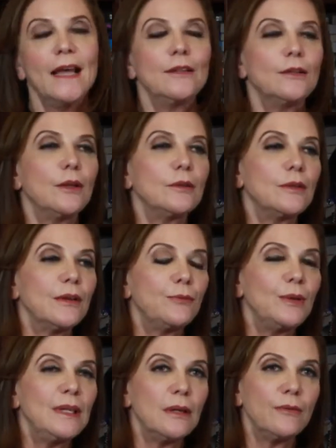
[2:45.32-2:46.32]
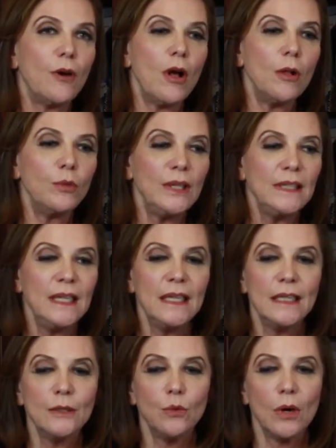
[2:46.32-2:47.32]
And if all we
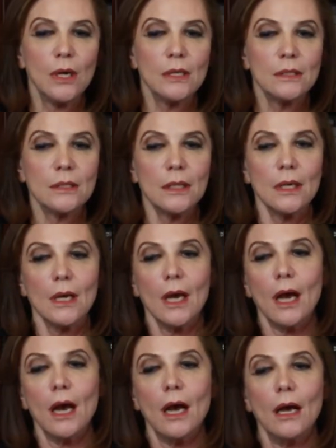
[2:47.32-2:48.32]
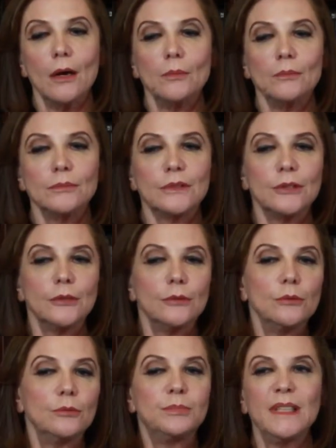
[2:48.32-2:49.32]
needed was
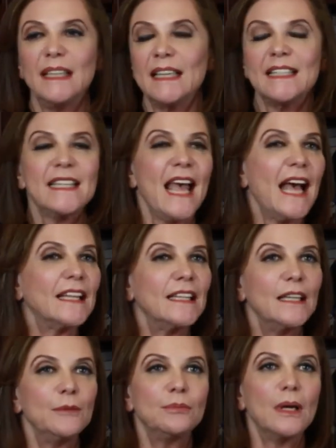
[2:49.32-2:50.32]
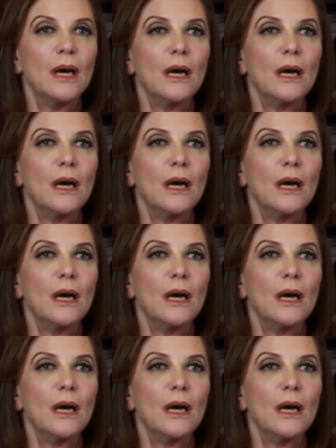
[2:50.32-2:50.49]
to be exactly